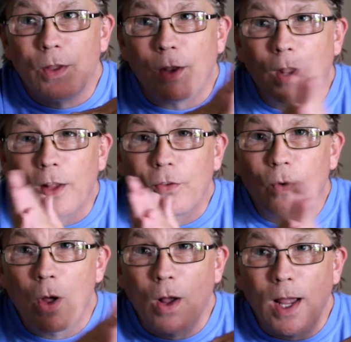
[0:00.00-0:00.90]
the next
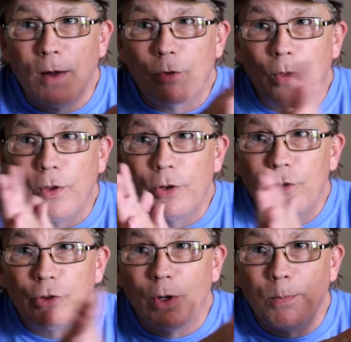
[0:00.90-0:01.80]
vlog after
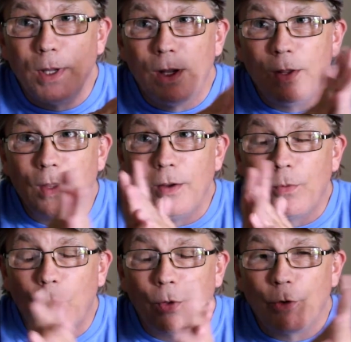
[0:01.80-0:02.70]
this should be the
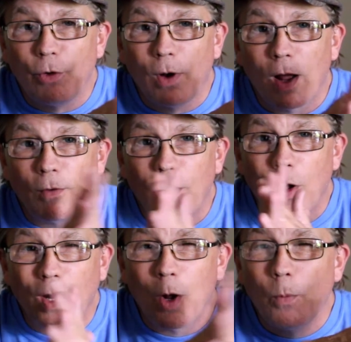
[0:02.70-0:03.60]
4th of July
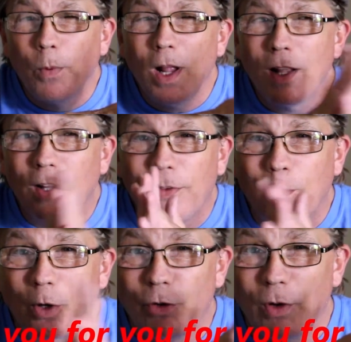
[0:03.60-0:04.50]
vlog, and hopefully I can get
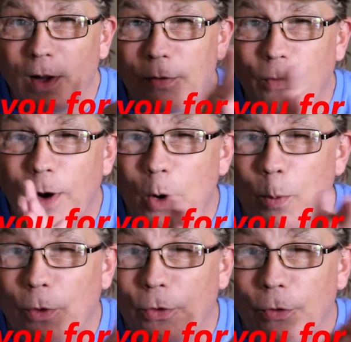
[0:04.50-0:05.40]
some good shots of
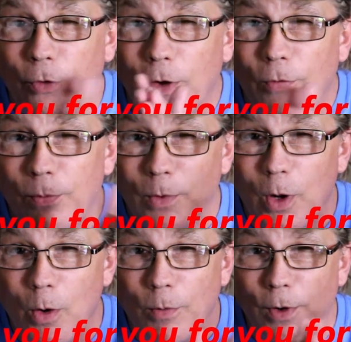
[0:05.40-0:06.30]
fireworks and stuff
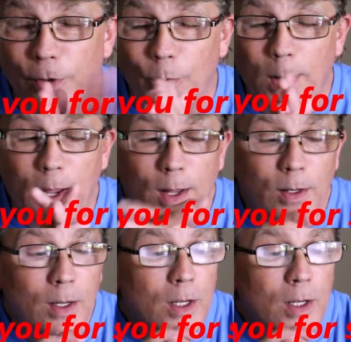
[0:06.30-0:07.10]
over at their pad.